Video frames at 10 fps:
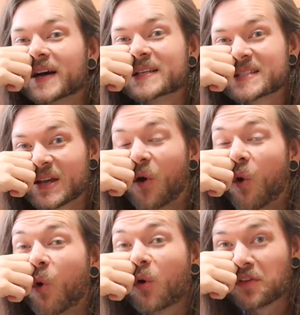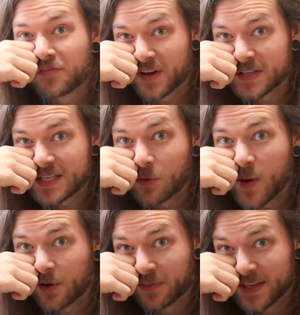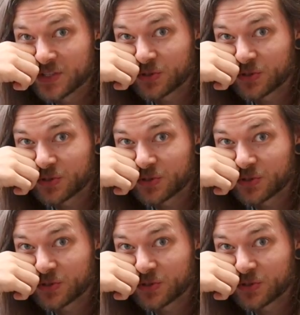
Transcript: us, all of us that went on this